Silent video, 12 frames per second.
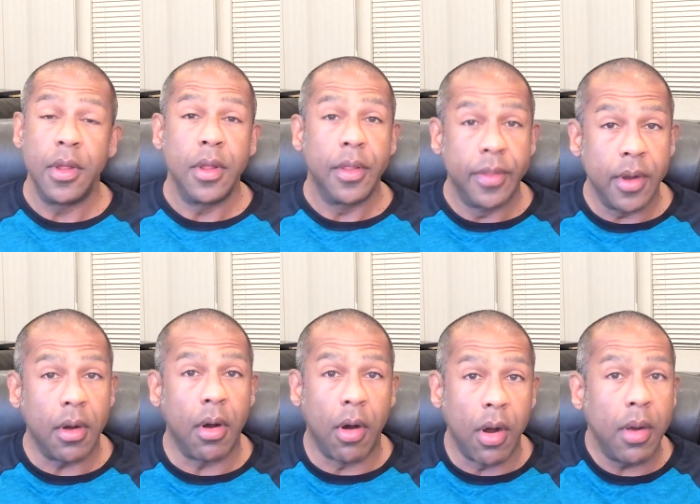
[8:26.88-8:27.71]

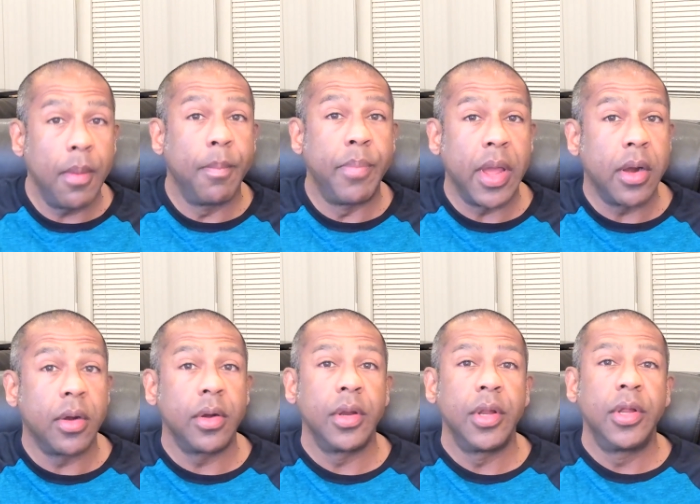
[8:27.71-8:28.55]
There are
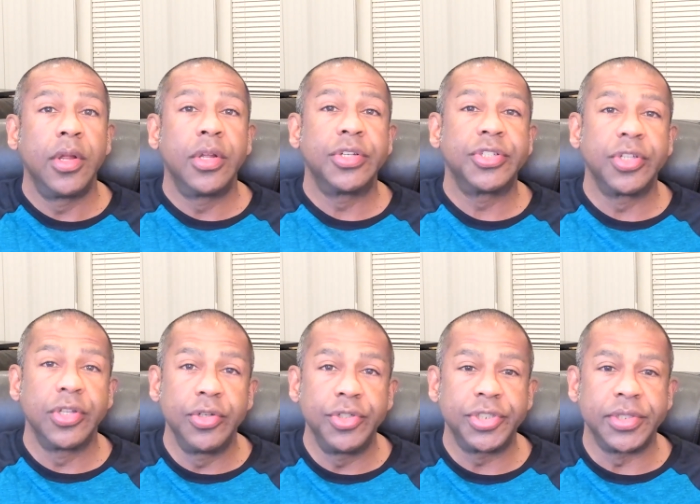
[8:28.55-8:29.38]
better
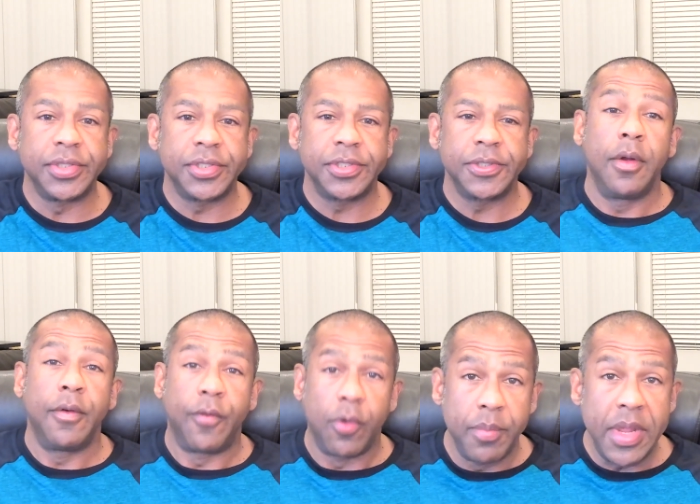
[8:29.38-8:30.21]
solutions.
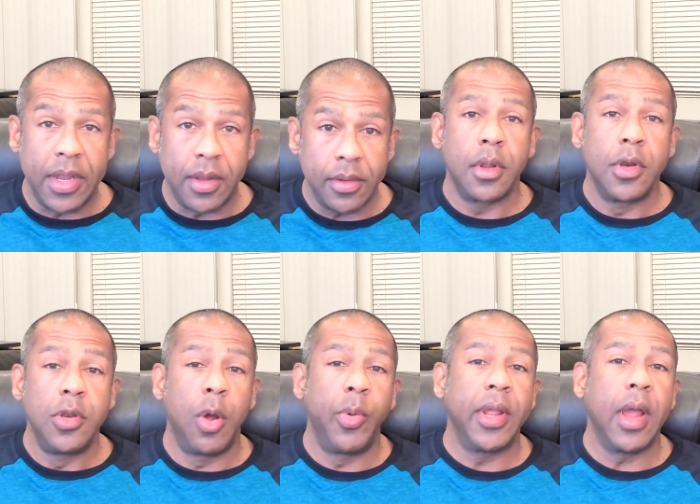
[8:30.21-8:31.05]
For me,
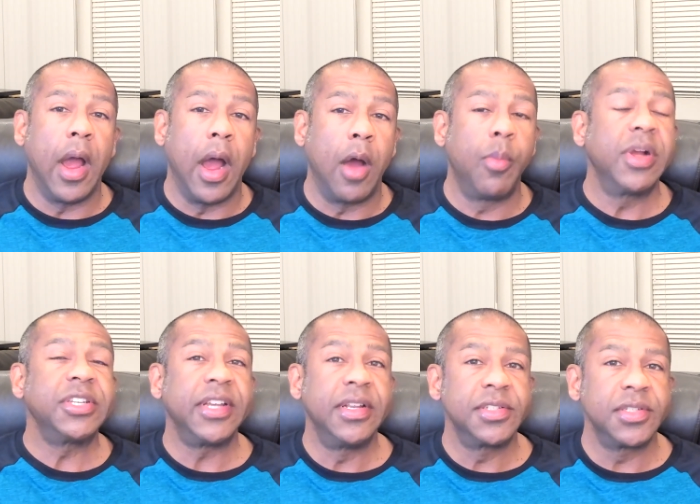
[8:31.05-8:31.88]
knowing how much
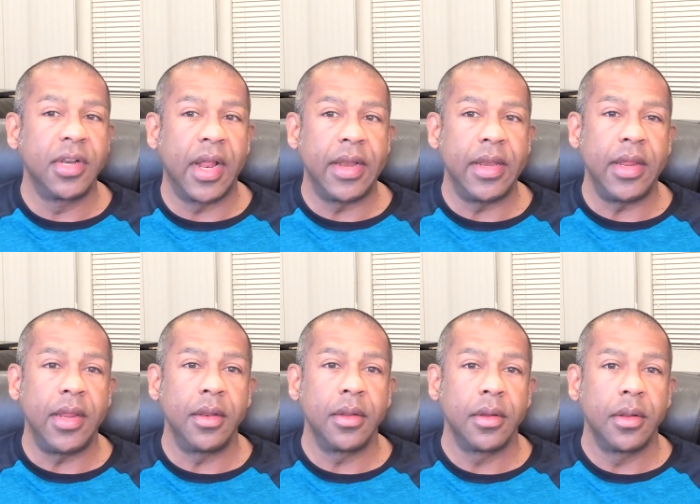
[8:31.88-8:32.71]
insulin I
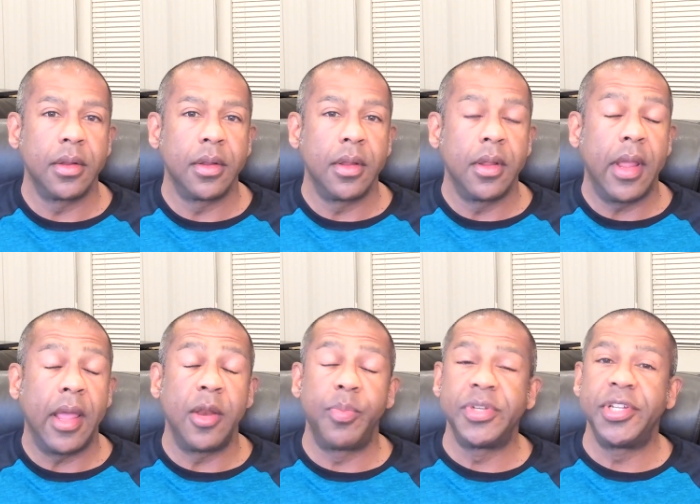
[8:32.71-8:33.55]
need,
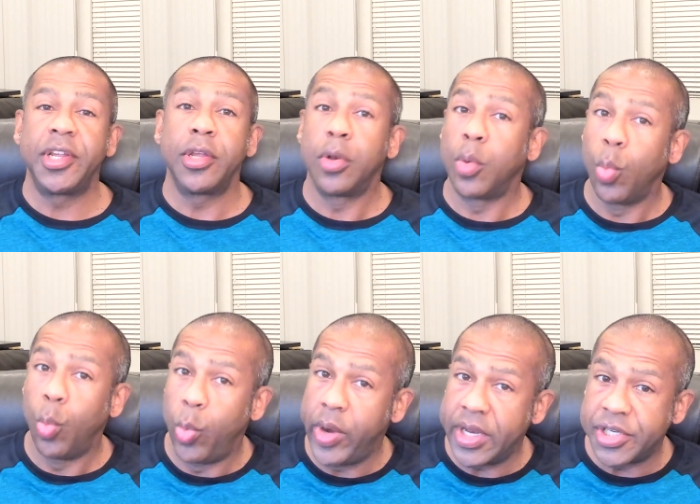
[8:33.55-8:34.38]
and in particular
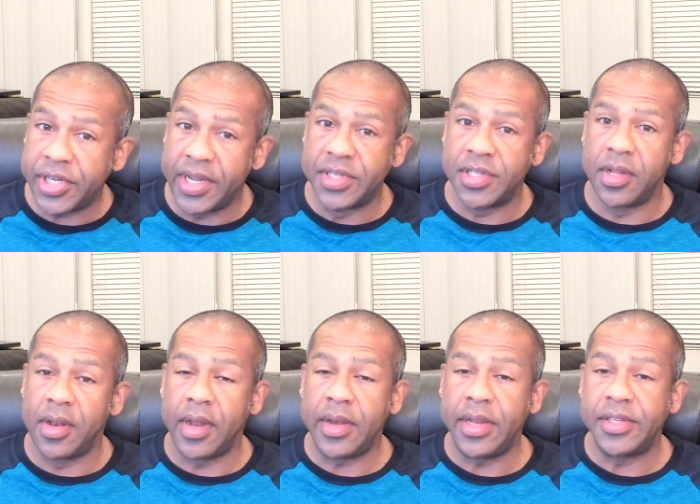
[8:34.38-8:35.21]
which insulin
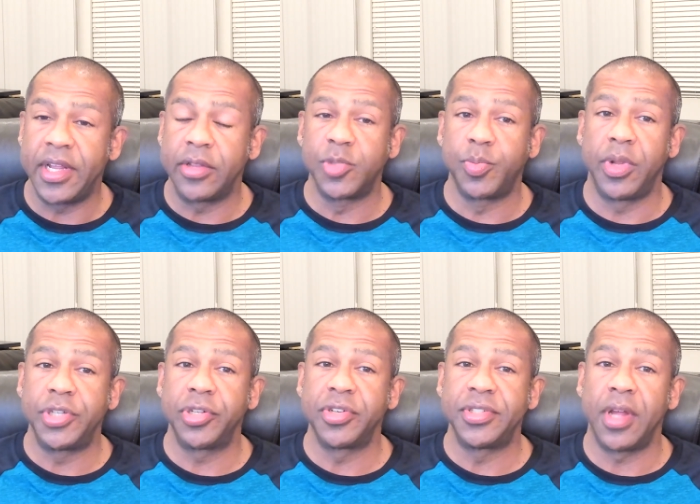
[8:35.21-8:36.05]
I need to get those blood
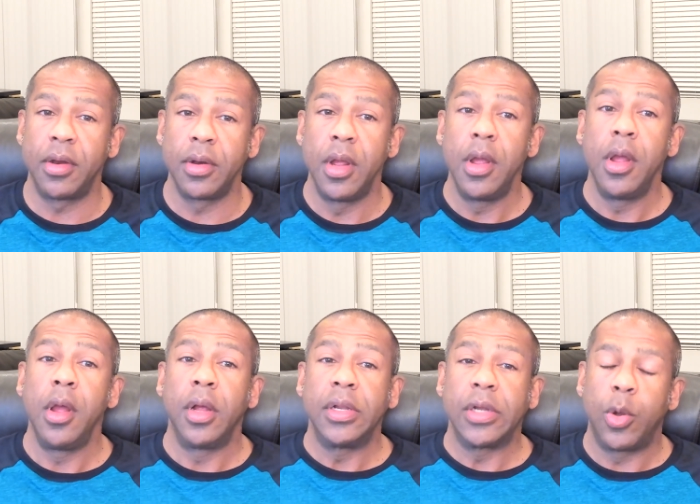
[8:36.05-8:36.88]
sugars down
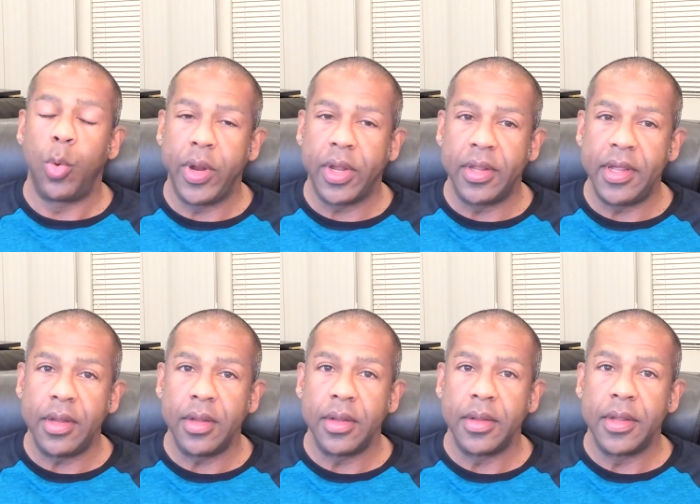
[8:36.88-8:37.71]

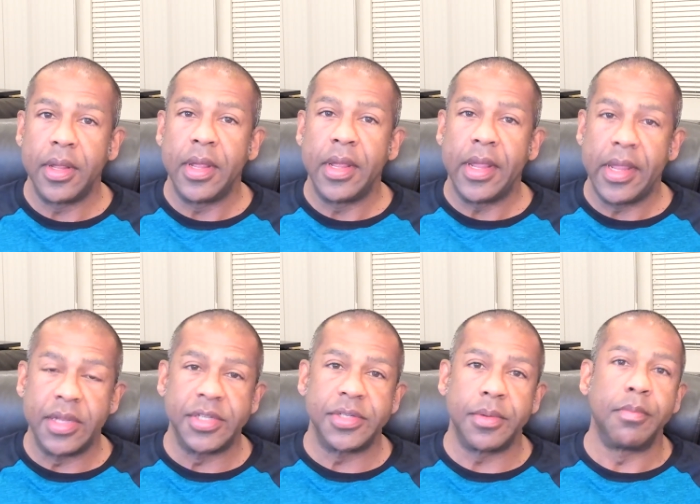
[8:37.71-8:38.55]
quickly,
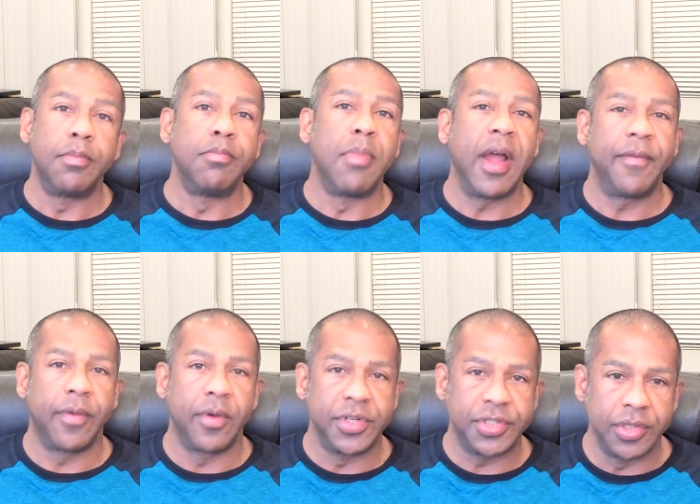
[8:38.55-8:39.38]
is my
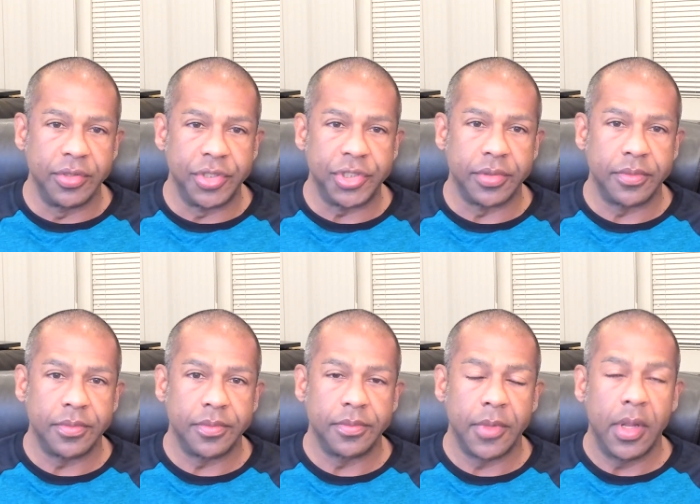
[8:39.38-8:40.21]
first solution.
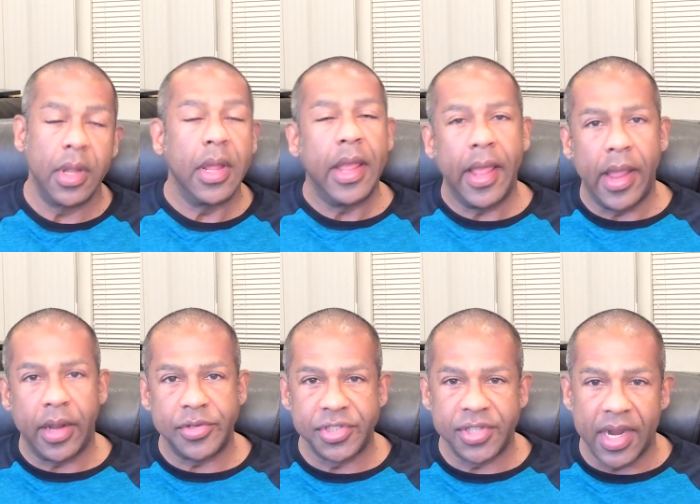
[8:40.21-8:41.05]

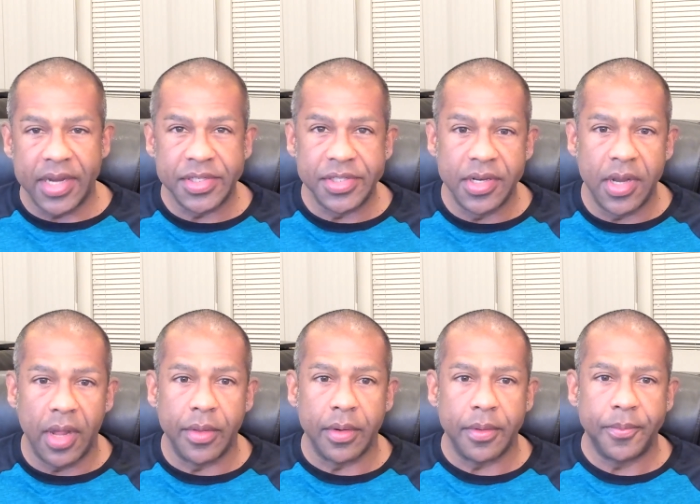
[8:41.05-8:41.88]
Exercise is
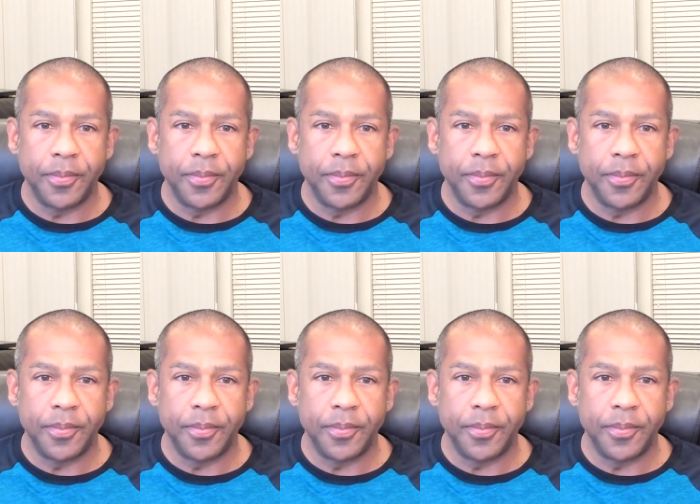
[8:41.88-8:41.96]
another.